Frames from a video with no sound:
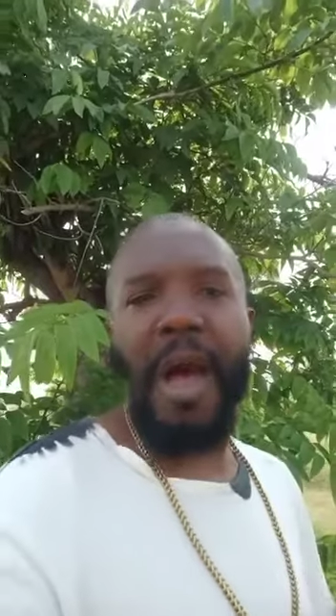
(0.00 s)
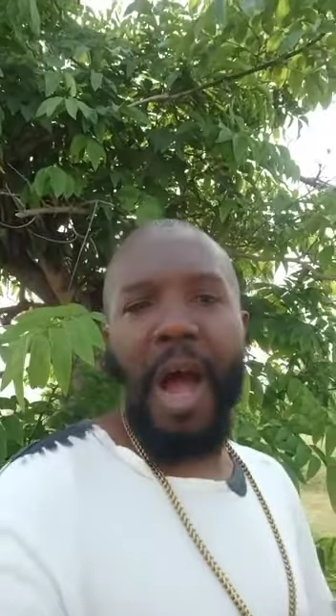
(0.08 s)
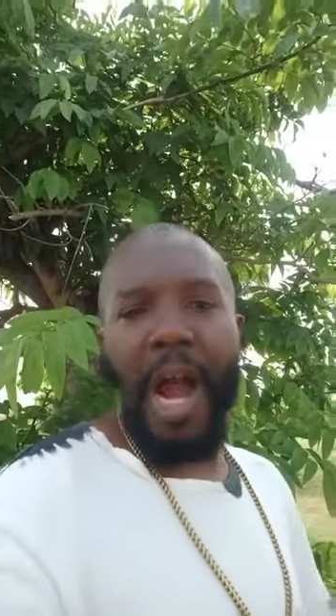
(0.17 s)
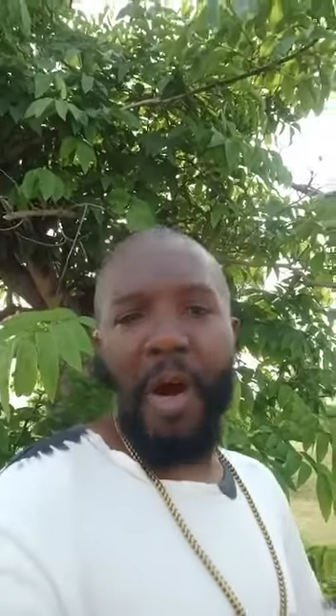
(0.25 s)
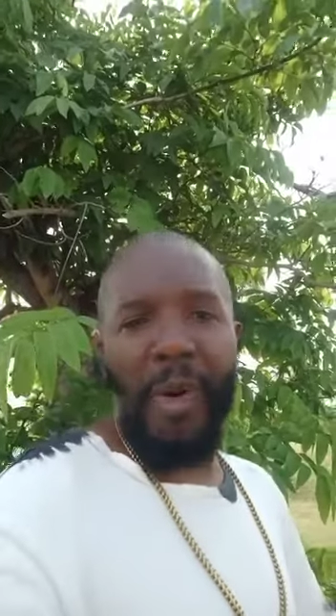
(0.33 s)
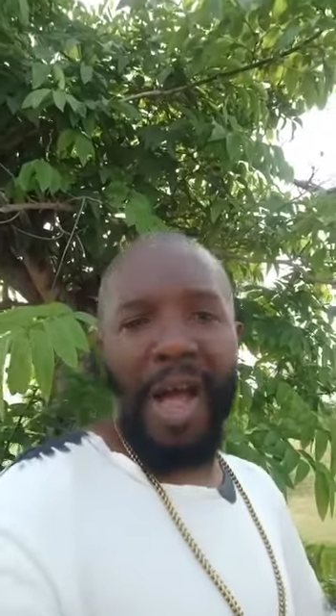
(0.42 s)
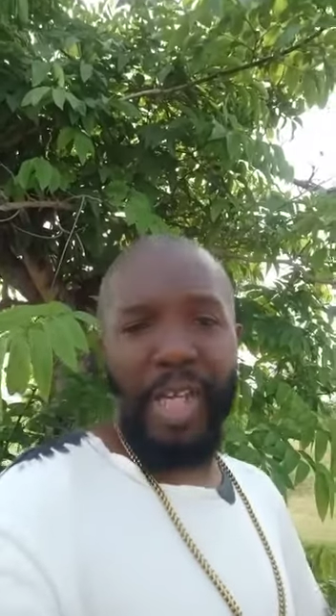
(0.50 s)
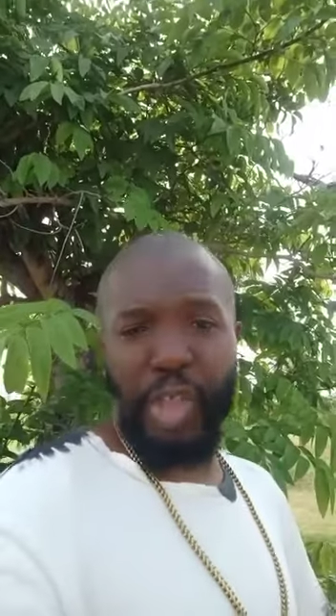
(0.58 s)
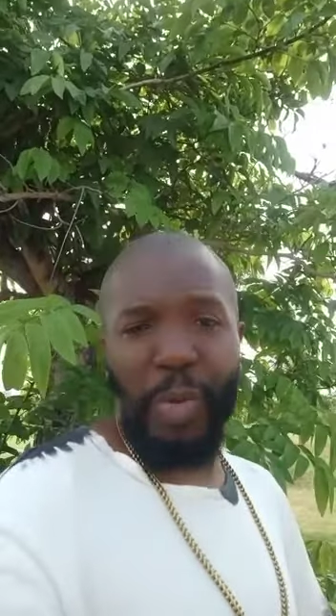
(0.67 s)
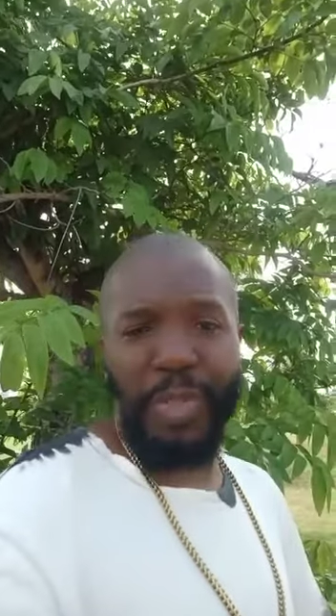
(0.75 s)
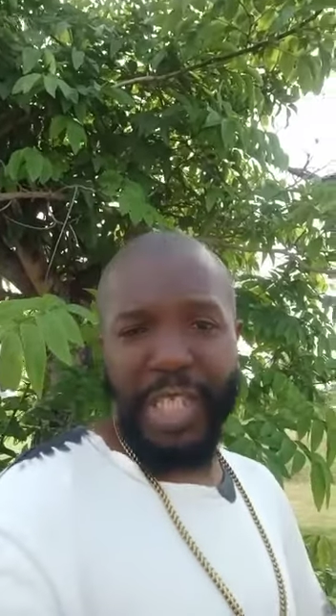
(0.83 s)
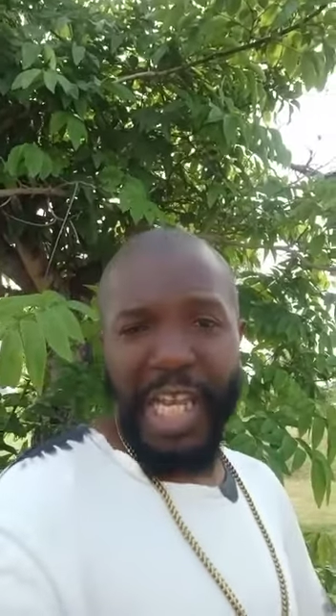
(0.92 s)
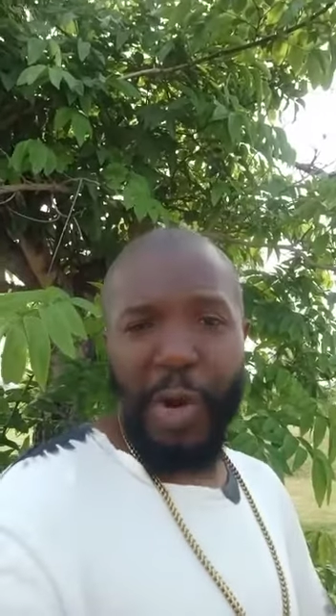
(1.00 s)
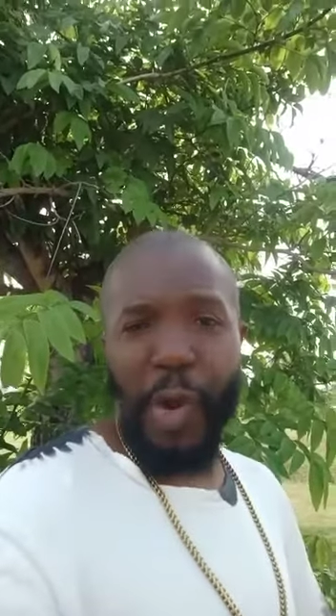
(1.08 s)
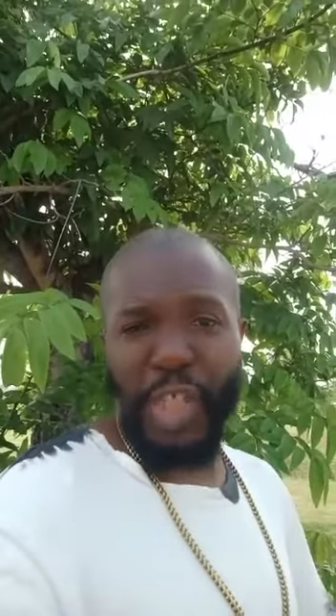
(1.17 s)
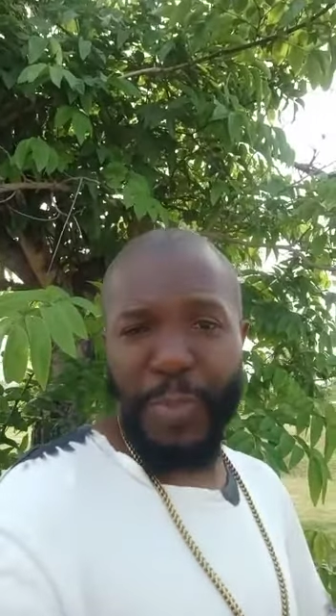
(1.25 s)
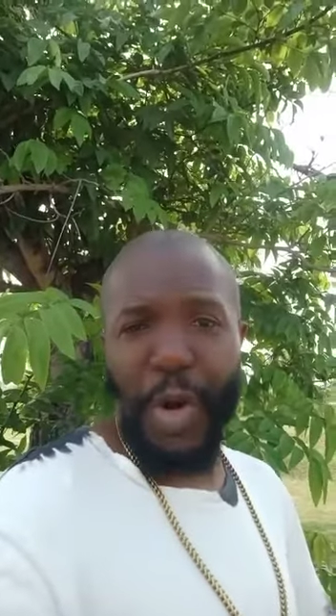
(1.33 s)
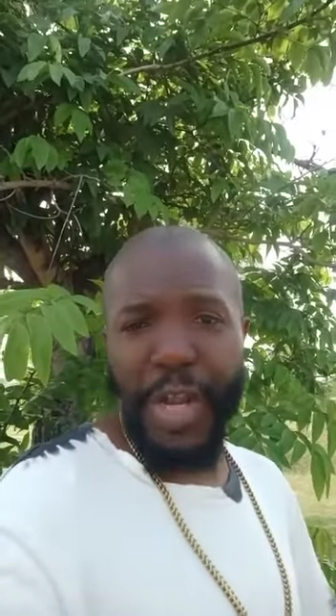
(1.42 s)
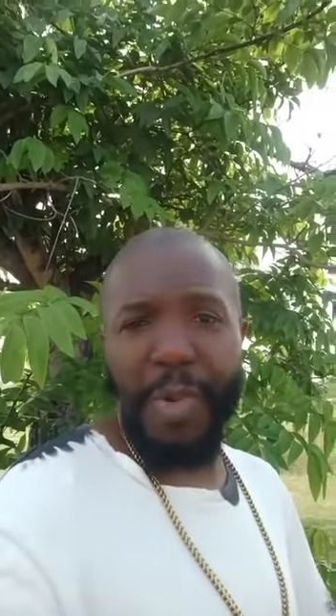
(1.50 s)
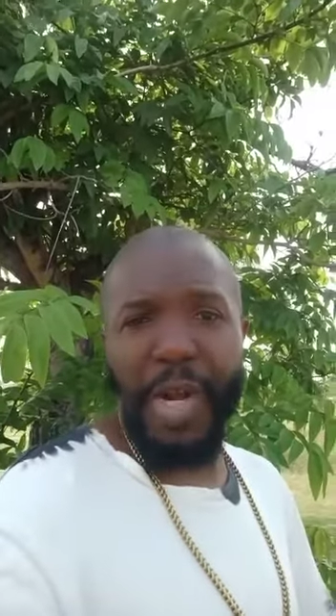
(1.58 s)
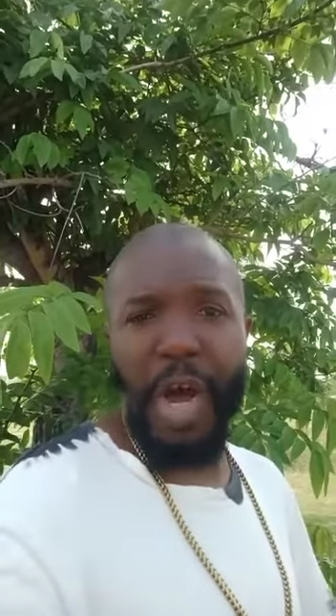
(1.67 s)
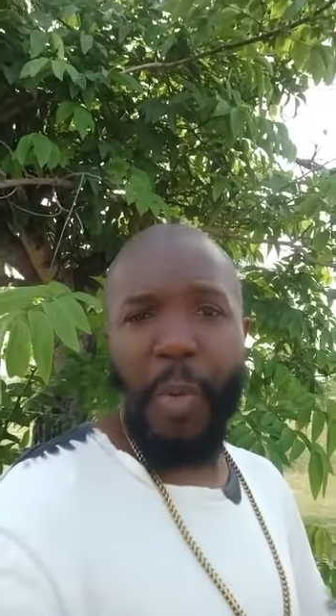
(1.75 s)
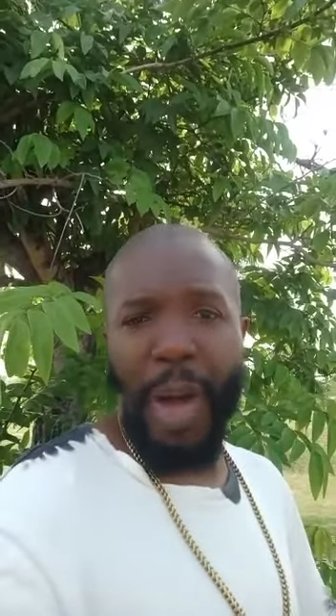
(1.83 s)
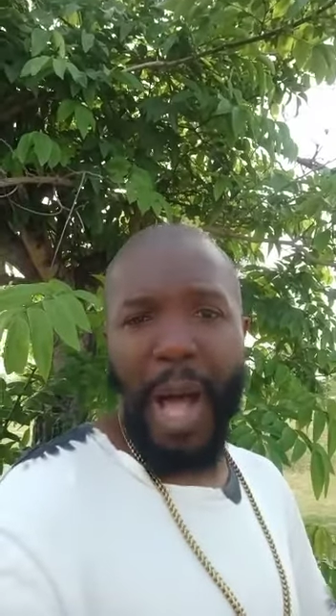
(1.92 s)
I want some serious money. Me
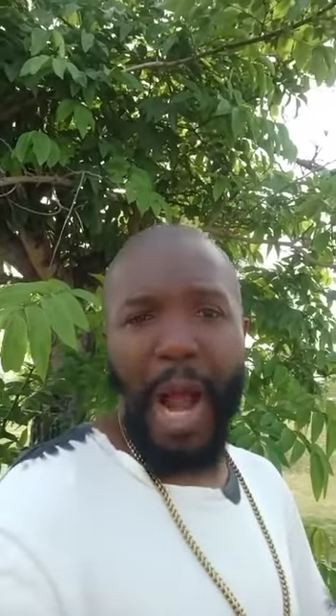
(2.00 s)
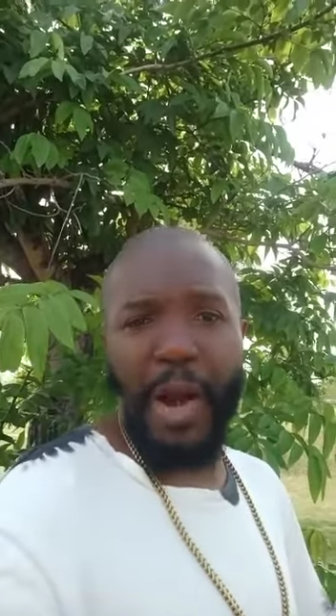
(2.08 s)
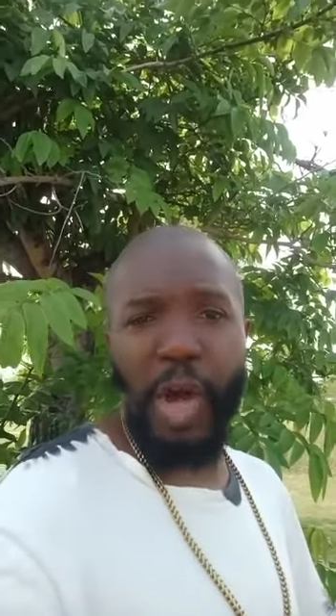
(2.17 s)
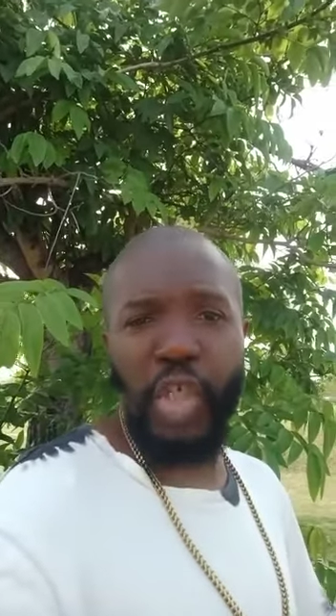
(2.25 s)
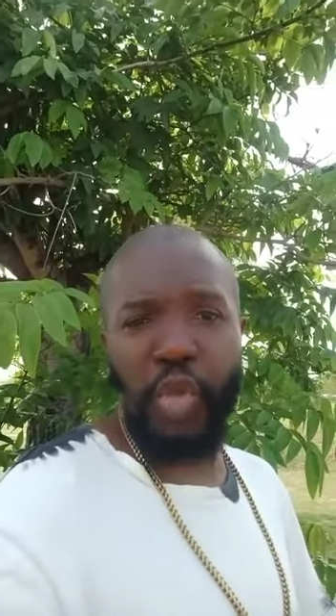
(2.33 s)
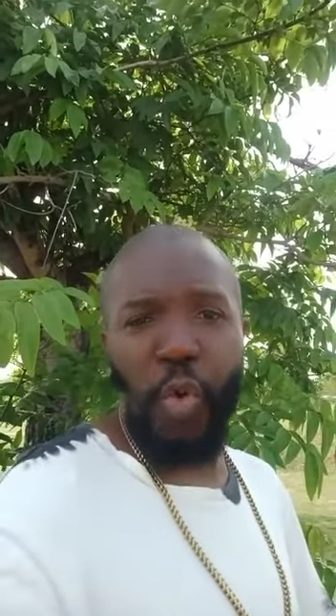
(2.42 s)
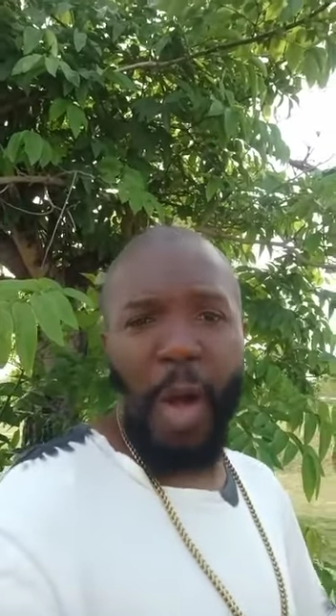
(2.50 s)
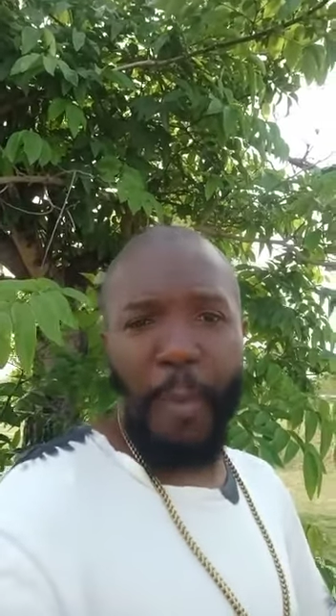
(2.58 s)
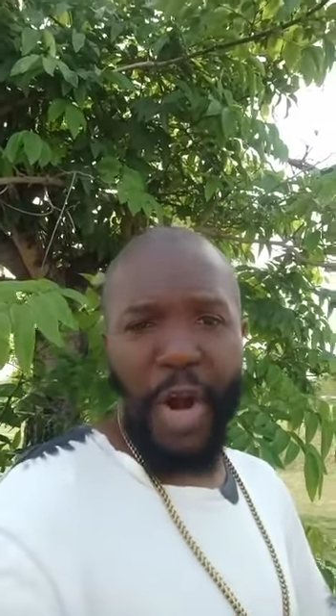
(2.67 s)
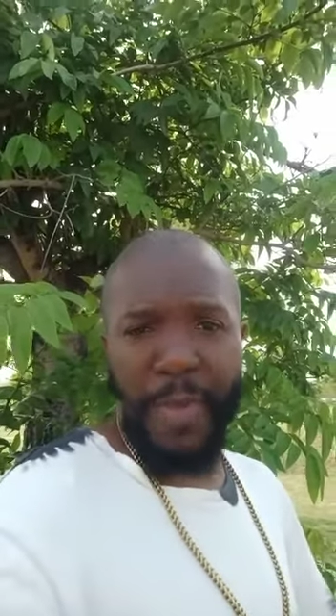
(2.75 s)
no want no joke money.